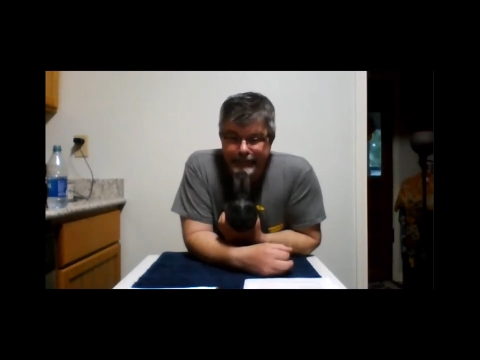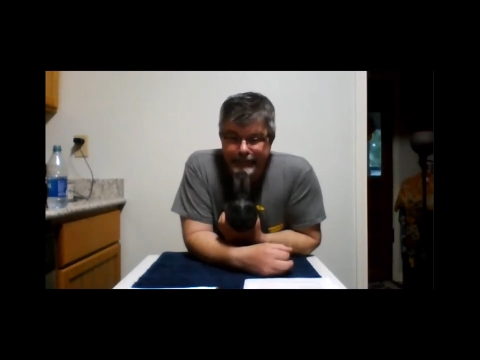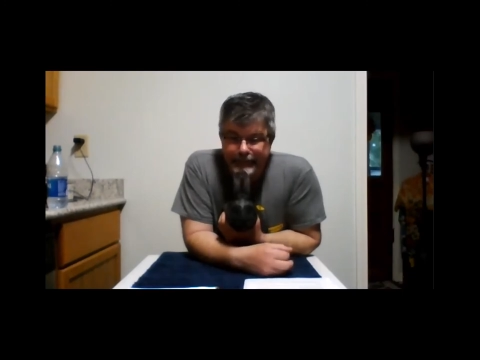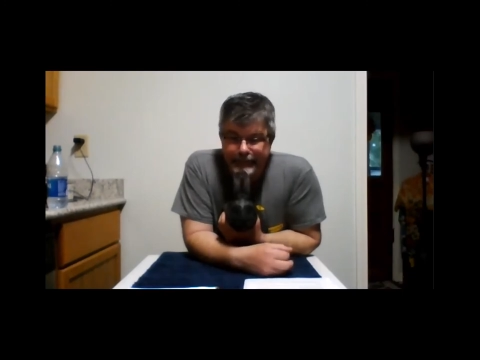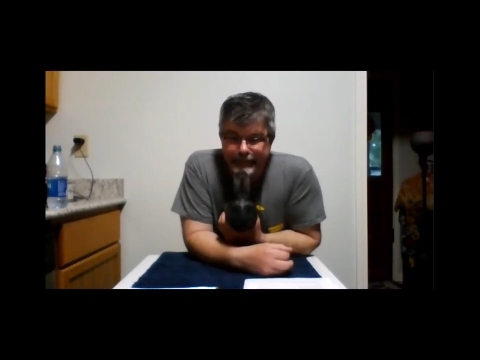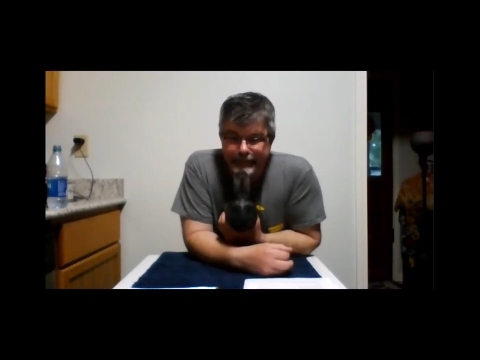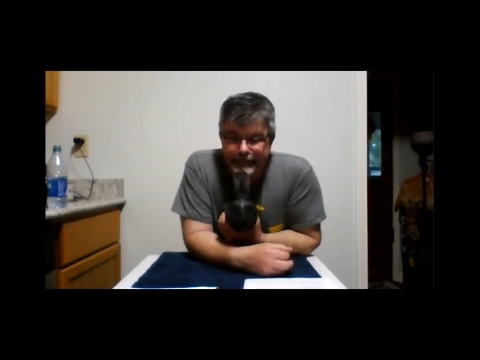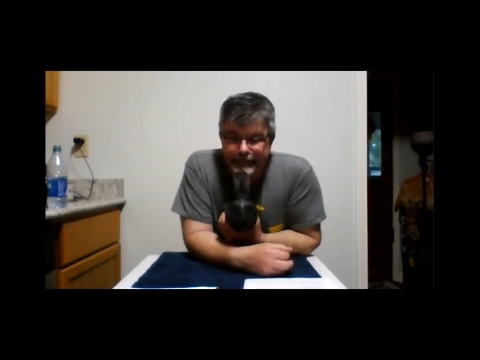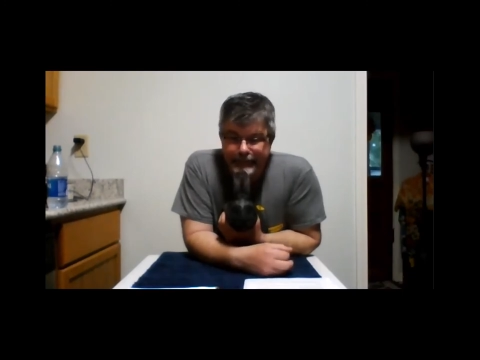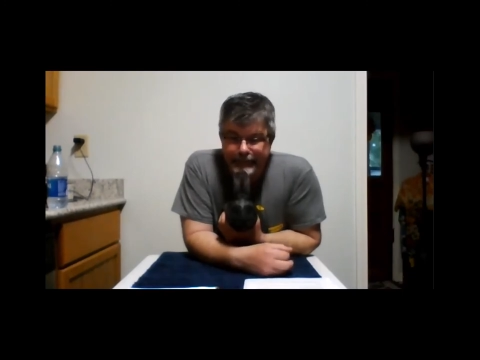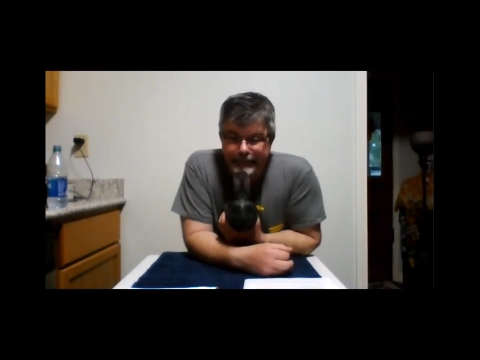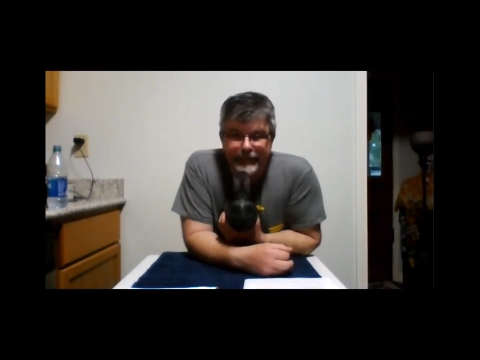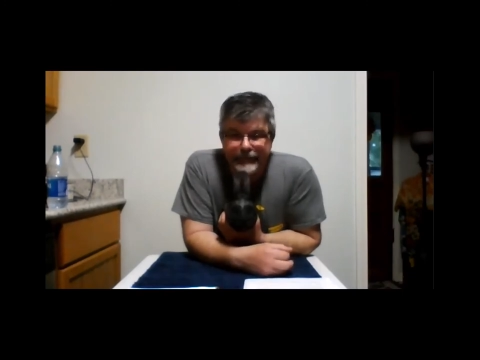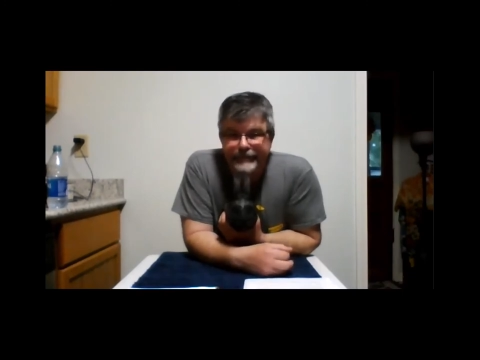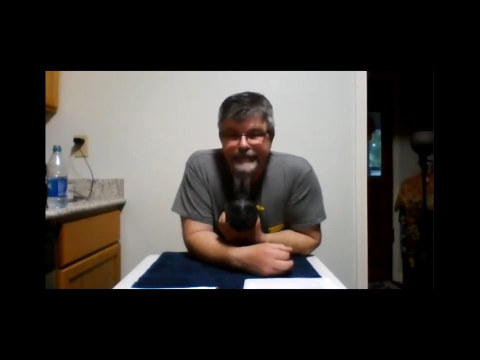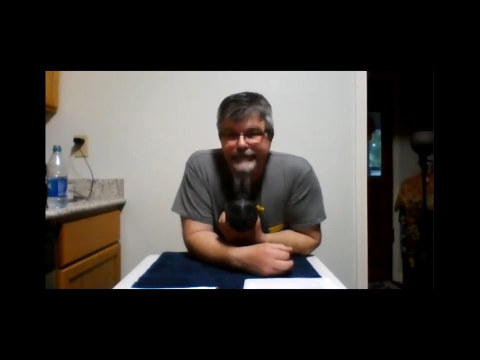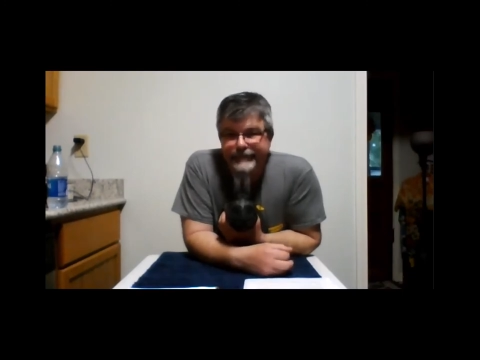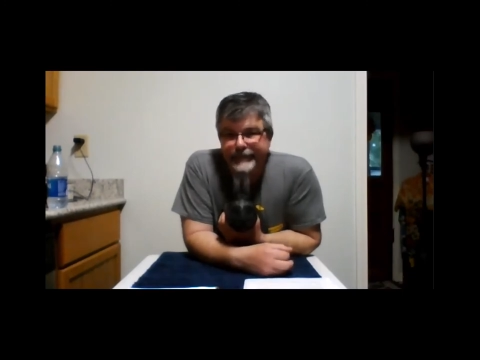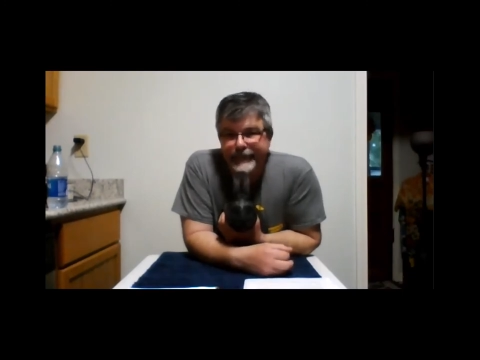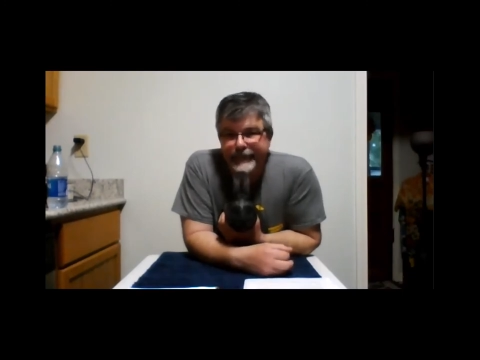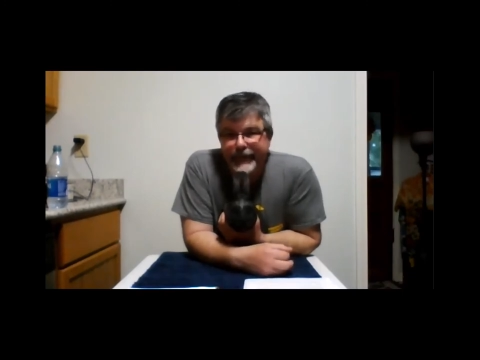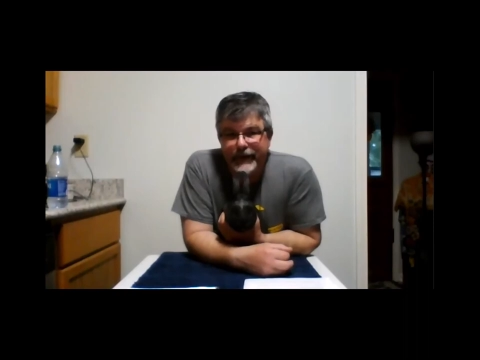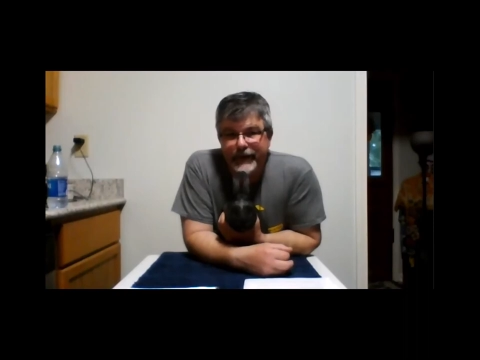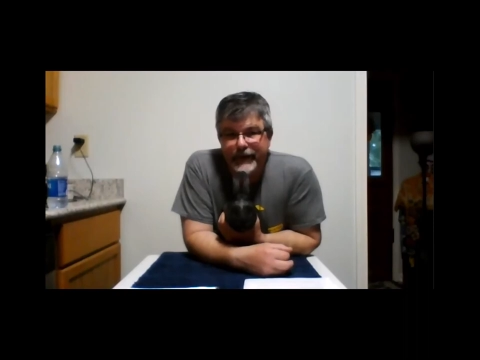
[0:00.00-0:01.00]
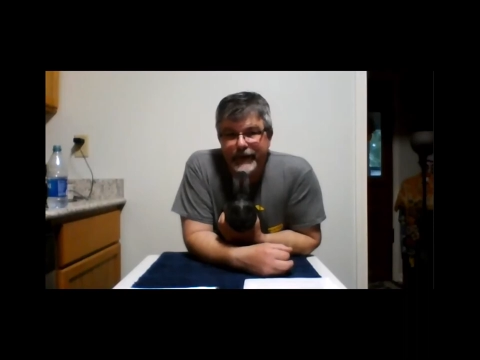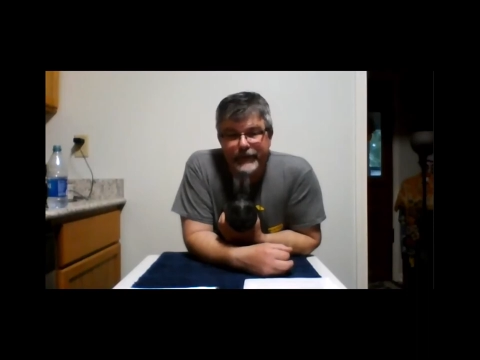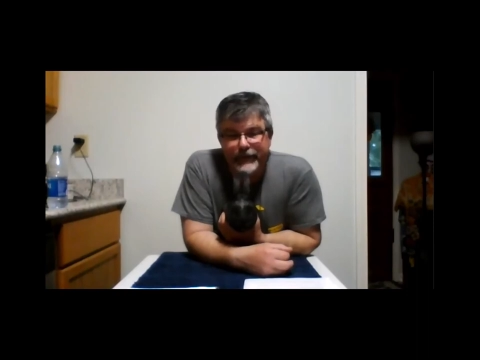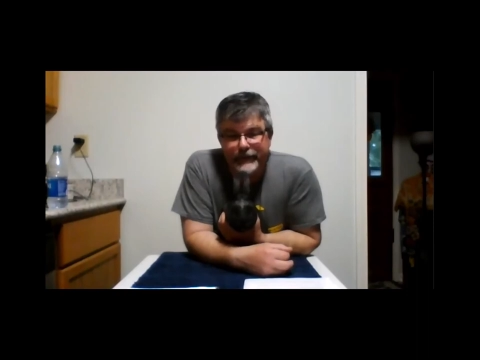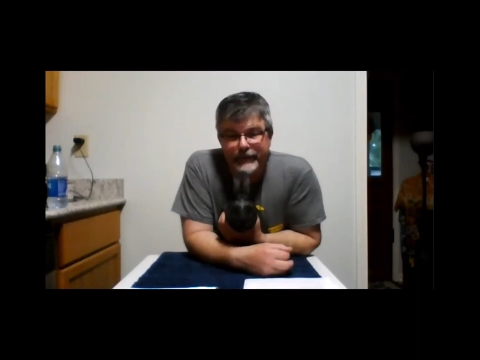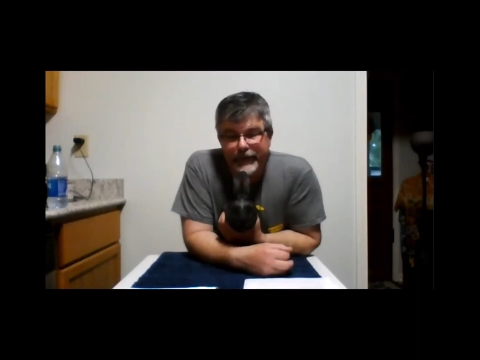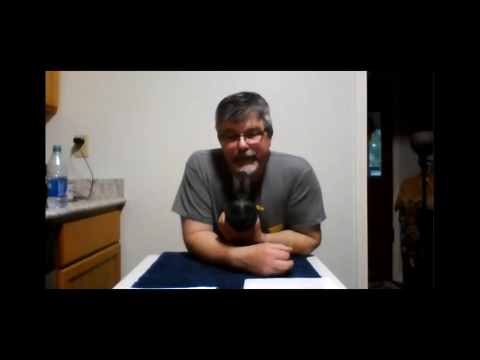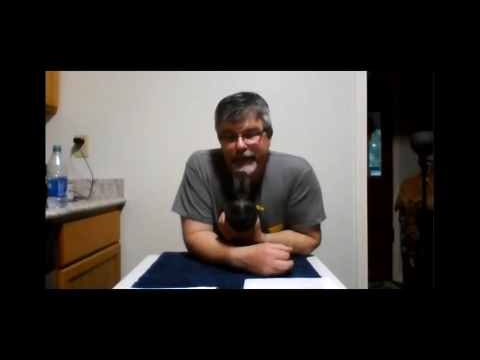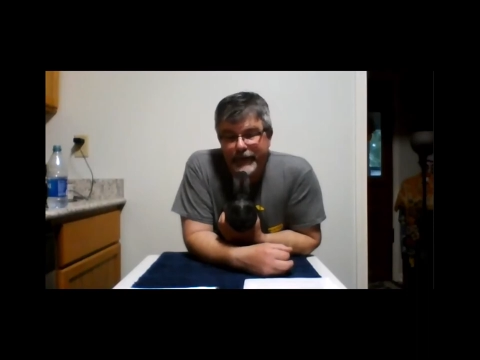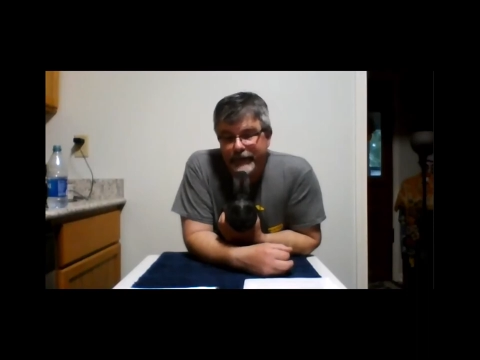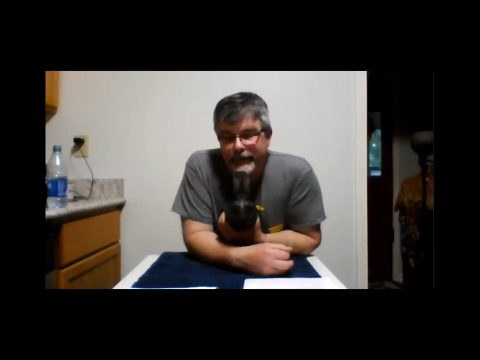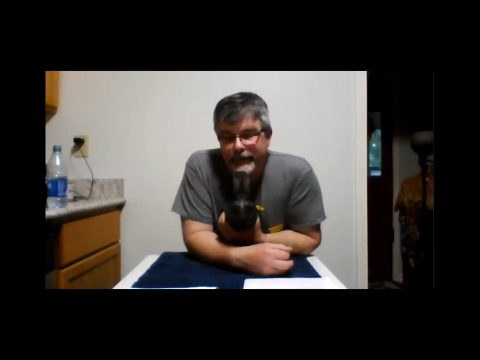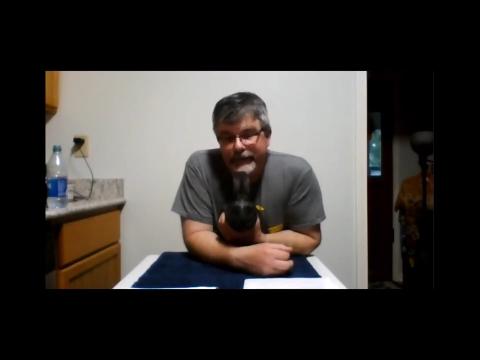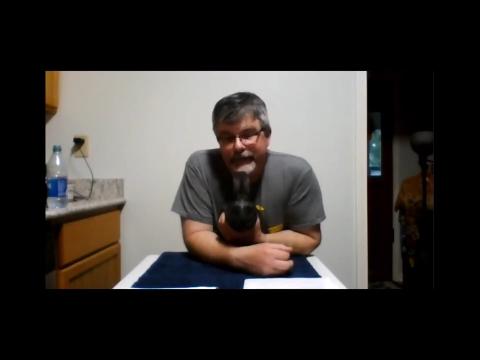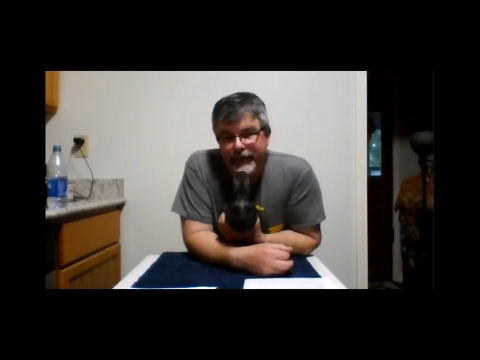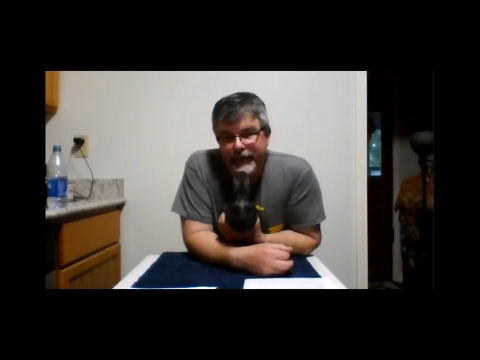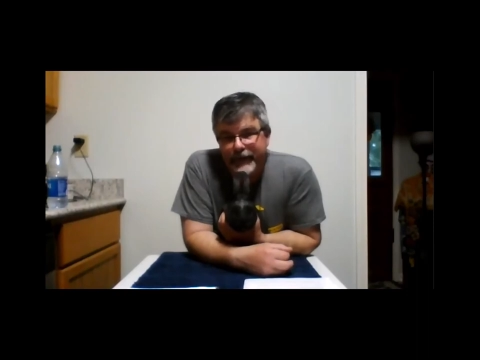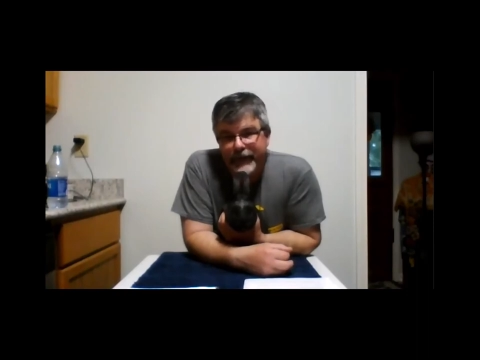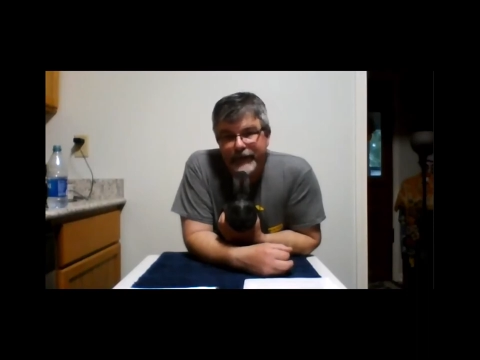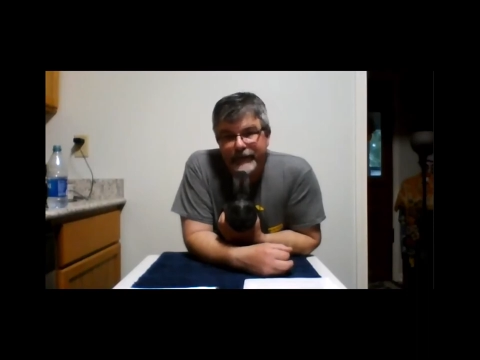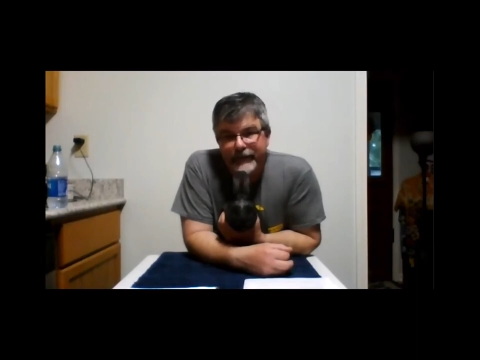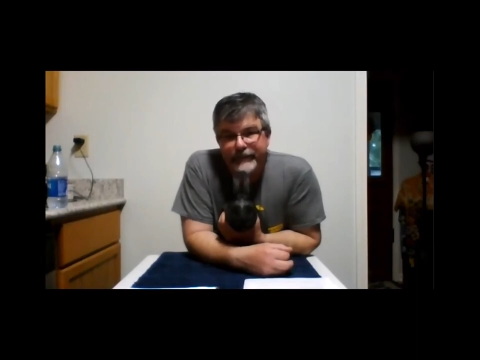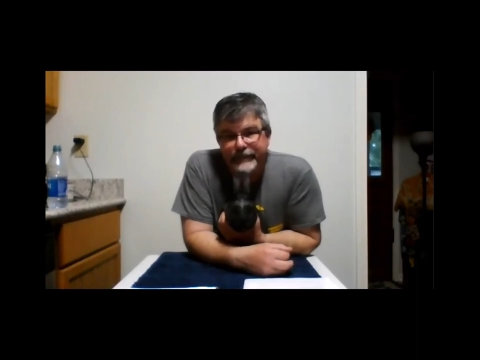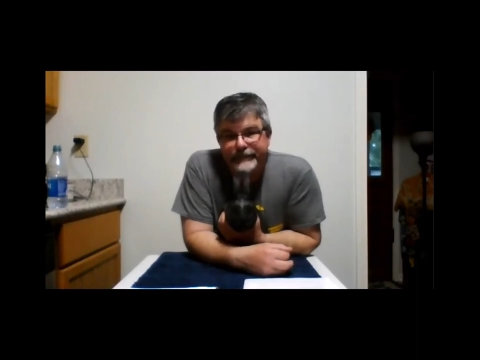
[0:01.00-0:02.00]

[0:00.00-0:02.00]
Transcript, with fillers: I'm sorry, they don't, they don't stay.